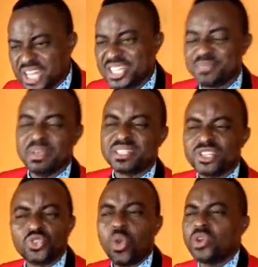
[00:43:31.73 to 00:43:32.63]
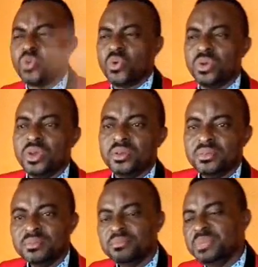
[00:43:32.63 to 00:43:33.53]
please share this message to all
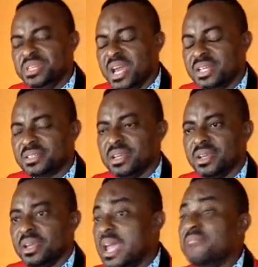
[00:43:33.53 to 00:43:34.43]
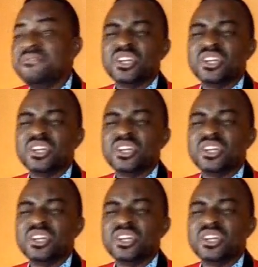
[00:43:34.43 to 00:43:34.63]
your medias,